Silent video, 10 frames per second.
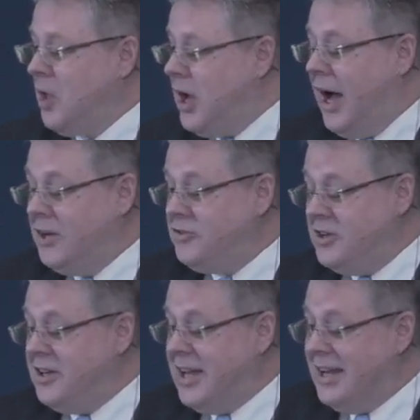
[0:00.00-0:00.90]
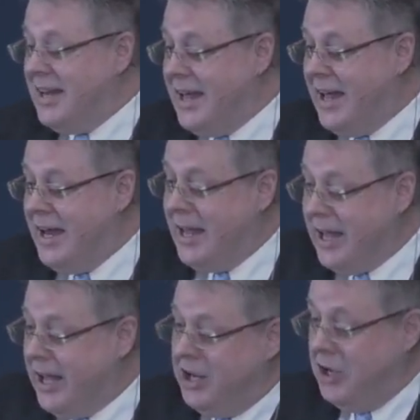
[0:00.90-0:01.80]
Constantine did
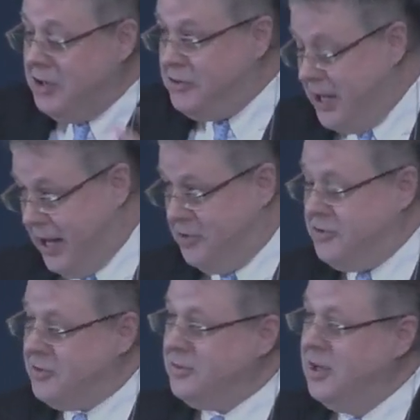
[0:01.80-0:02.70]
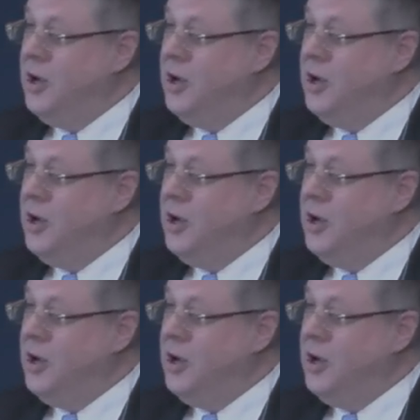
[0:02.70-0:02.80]
in a good sense.